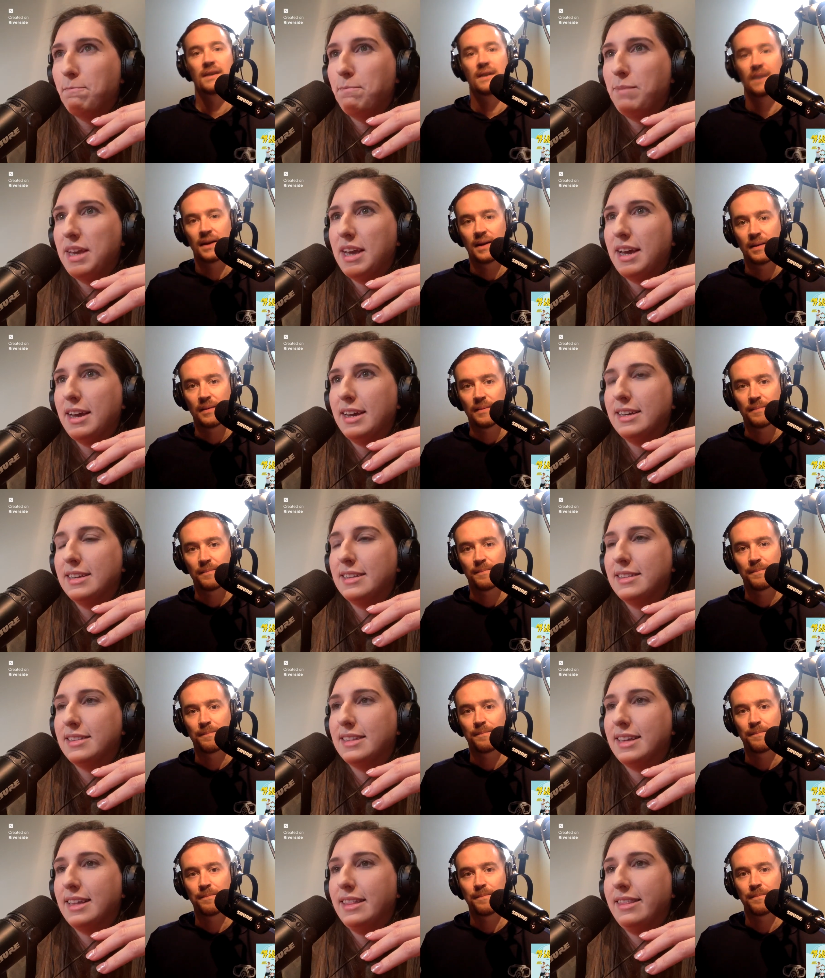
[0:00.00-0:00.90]

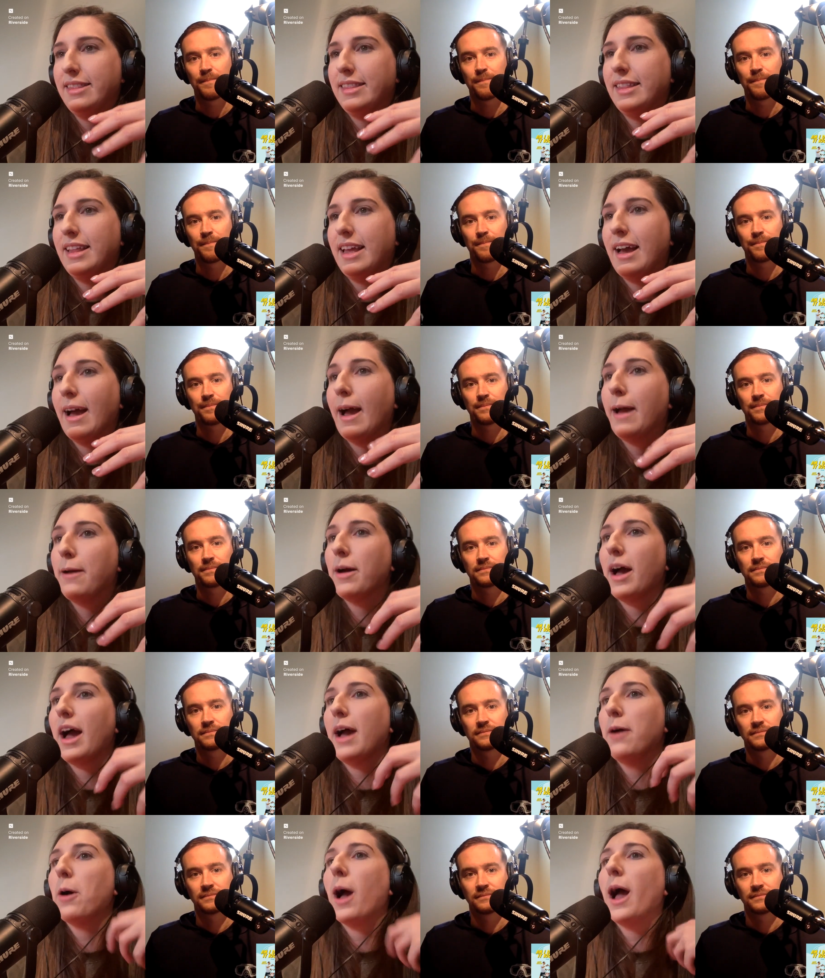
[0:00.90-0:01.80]
Speaker 1: because I
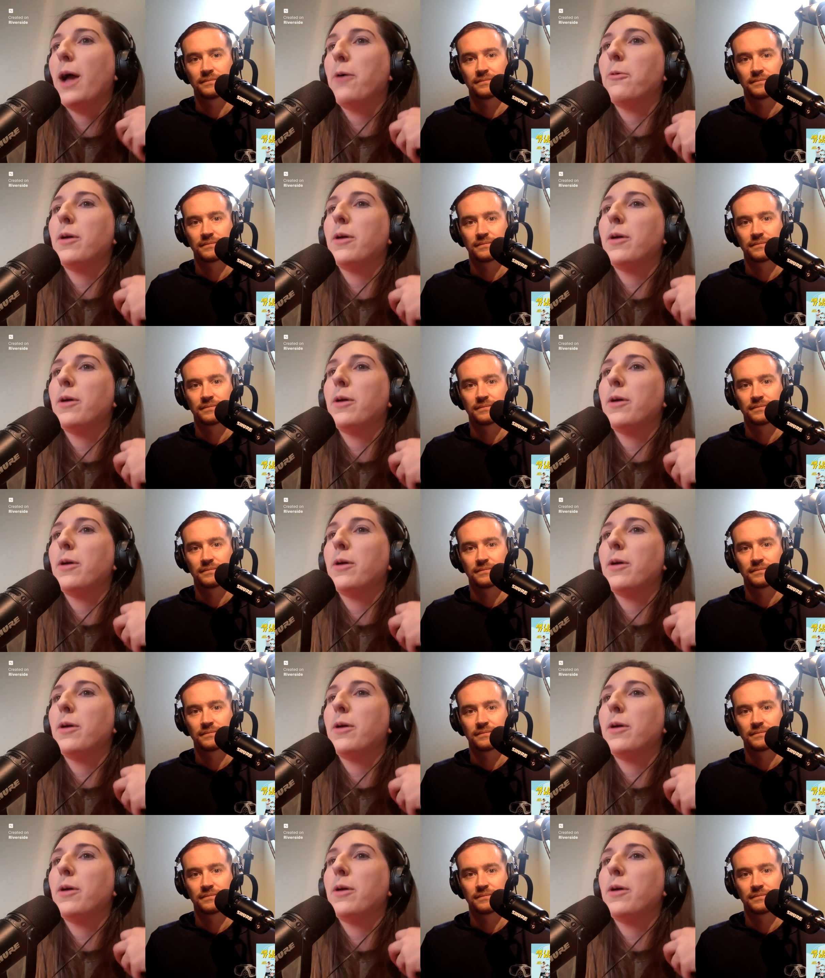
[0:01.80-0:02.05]
I, I